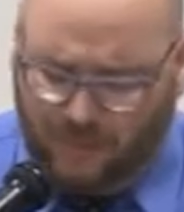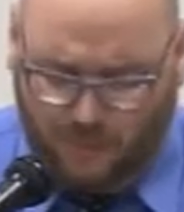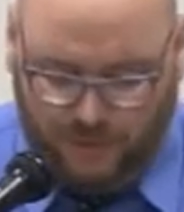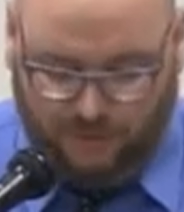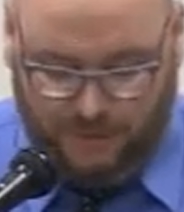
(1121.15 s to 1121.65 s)
a
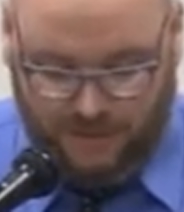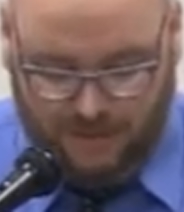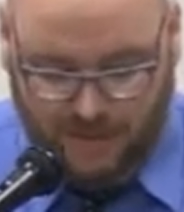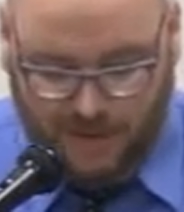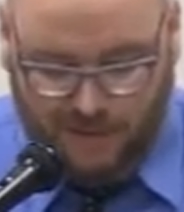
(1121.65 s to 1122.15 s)
whisper,
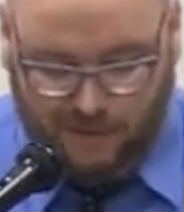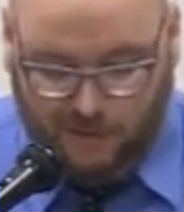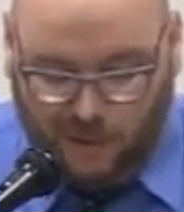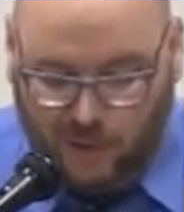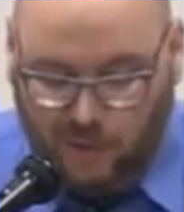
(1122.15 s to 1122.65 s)
the
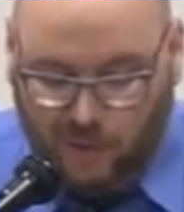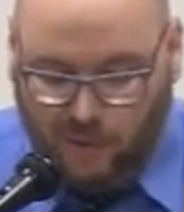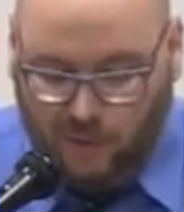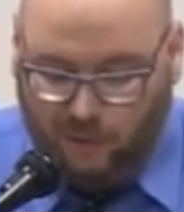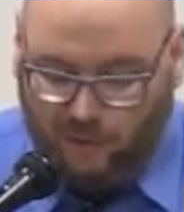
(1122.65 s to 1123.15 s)

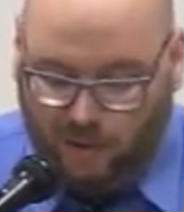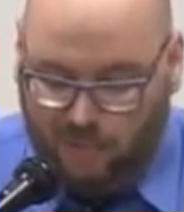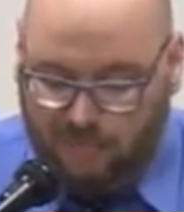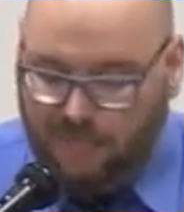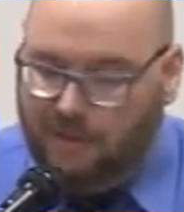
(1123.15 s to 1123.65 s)
low
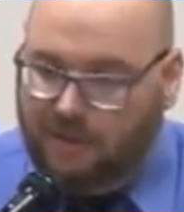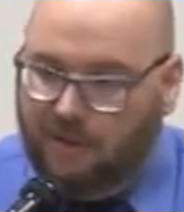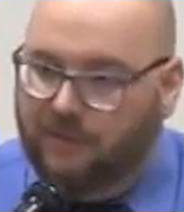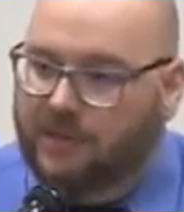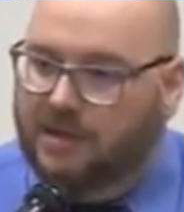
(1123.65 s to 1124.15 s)
thrum
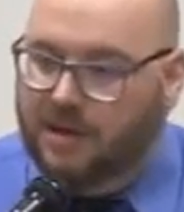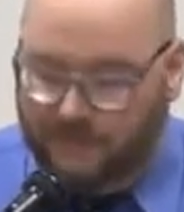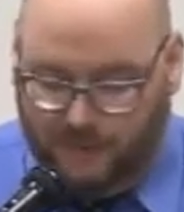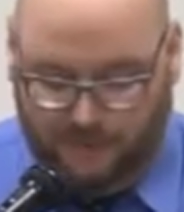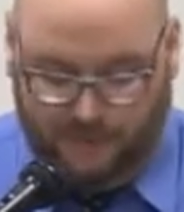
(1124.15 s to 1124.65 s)
of the
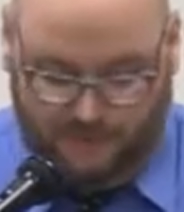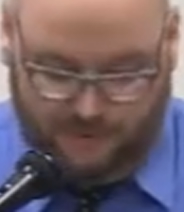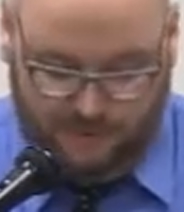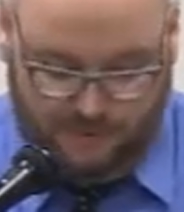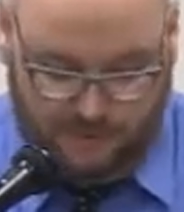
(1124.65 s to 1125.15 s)
inevitable.
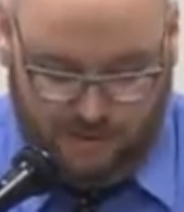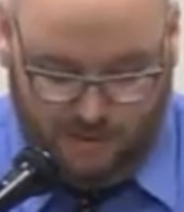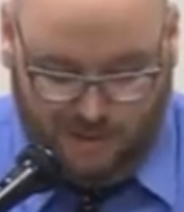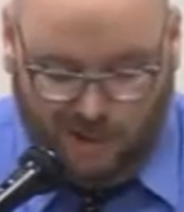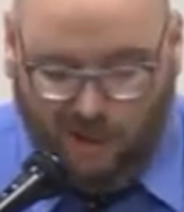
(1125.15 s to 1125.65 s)

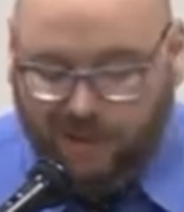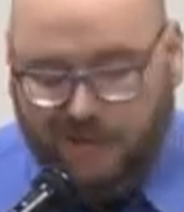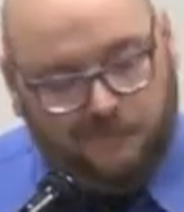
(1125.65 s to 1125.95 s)
All these